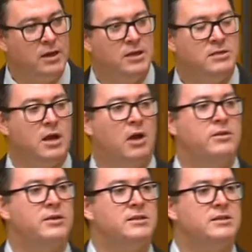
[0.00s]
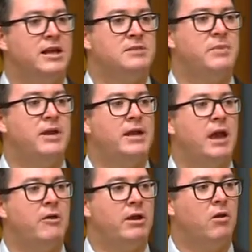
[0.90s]
So this has been
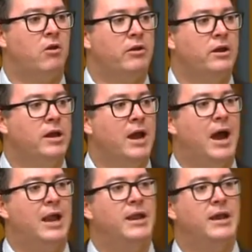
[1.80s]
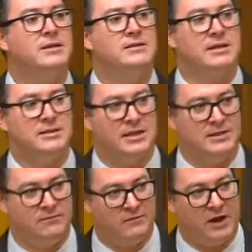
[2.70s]
going on under
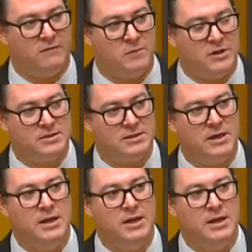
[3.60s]
successive governments.